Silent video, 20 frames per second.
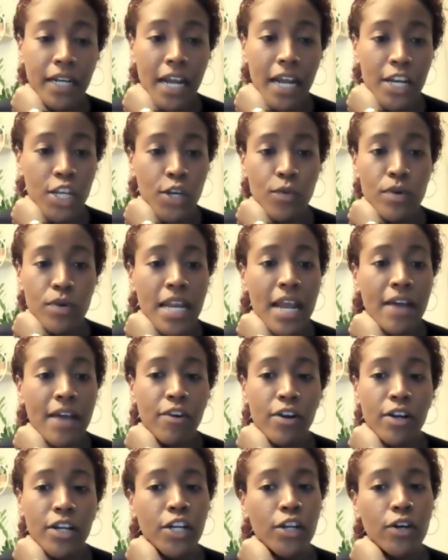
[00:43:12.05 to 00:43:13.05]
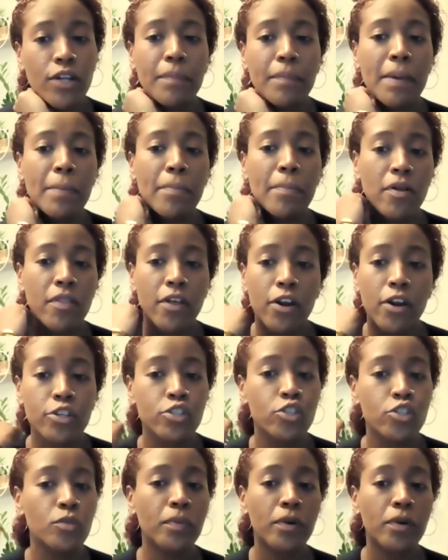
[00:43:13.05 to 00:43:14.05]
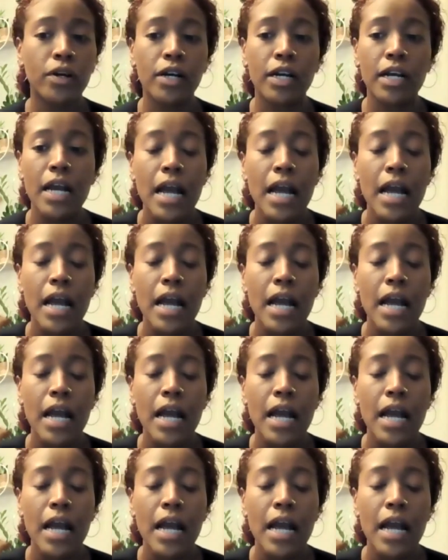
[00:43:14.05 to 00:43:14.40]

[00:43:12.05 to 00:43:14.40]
And you would never, like people that are super